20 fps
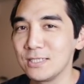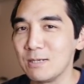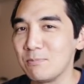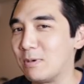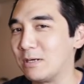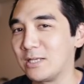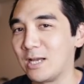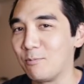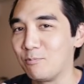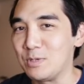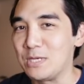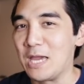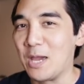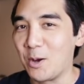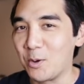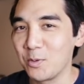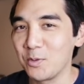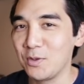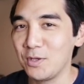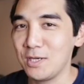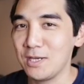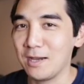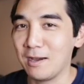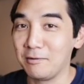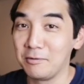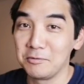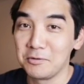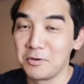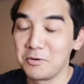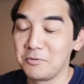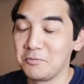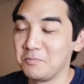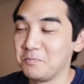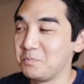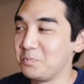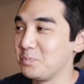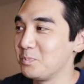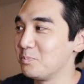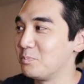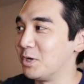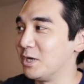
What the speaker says: It might not be healthy, I don't know.